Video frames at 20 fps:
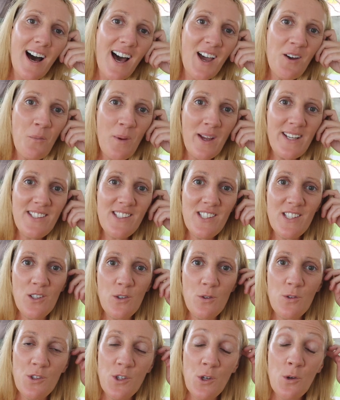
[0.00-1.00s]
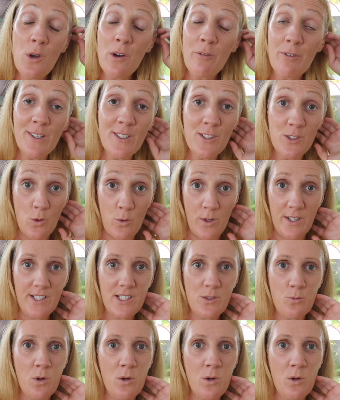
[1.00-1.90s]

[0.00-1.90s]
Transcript: I went to two different stores.